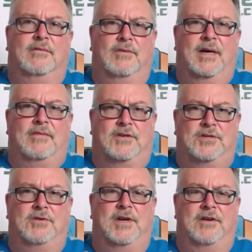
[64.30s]
we'll have to
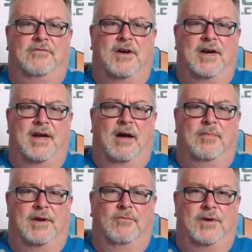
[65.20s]
tune in to find out.
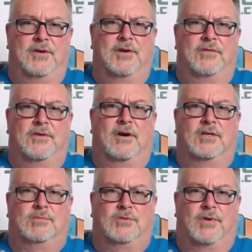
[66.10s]
But we do know that there
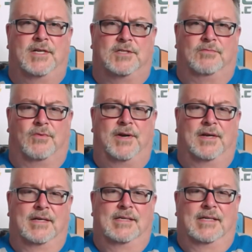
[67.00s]
are some trends that point
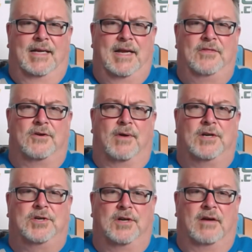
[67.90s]
in the
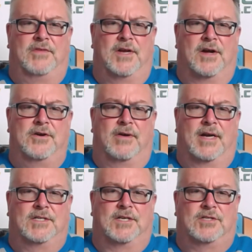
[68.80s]
direction of the under,
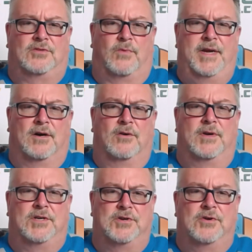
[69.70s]
as it is
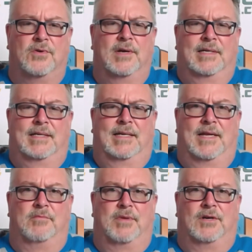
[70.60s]
3-0-2
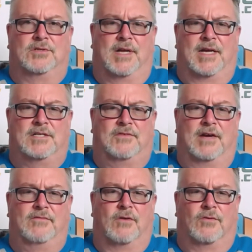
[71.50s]
in the Bengals' last
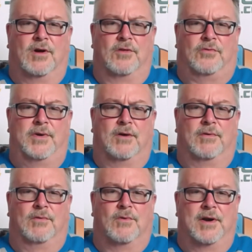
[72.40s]
5 overall,
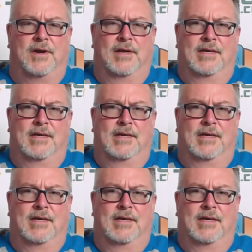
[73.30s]
3-0-1